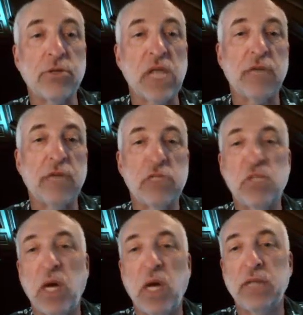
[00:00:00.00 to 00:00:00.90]
lecture is
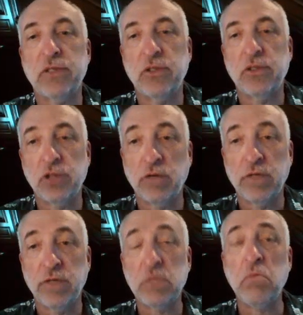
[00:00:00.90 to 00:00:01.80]
on response
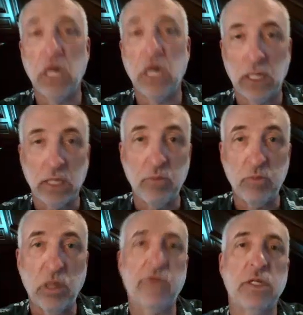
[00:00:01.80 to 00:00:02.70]
surface modeling,